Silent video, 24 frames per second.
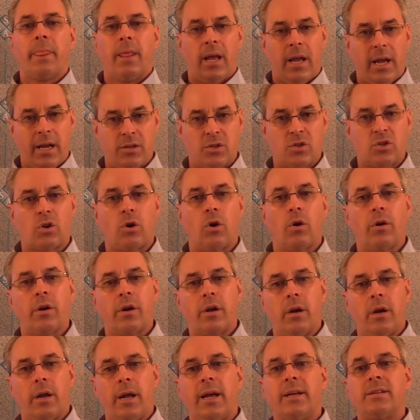has
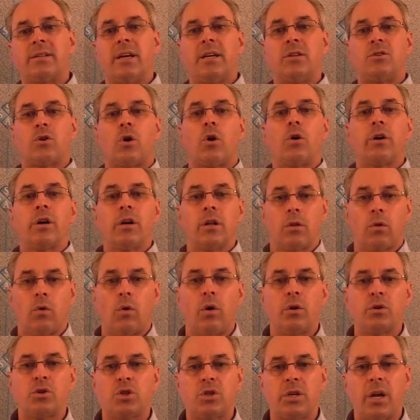a target
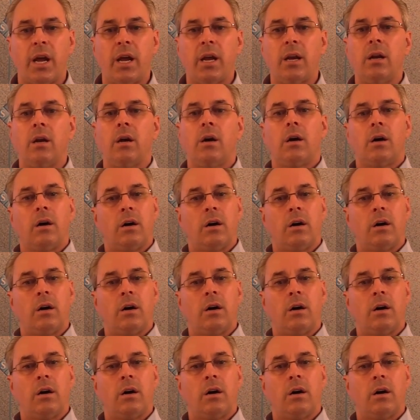launch date